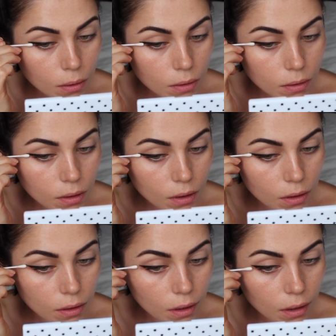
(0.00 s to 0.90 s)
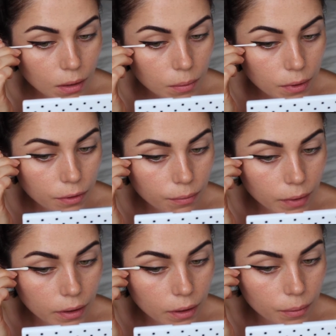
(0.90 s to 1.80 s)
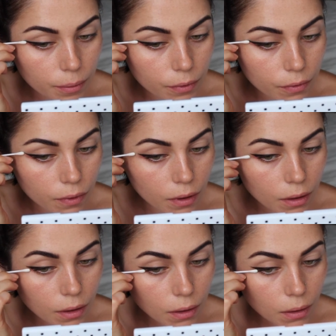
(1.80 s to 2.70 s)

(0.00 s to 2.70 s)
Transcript: Just get a tiny bit of makeup remover.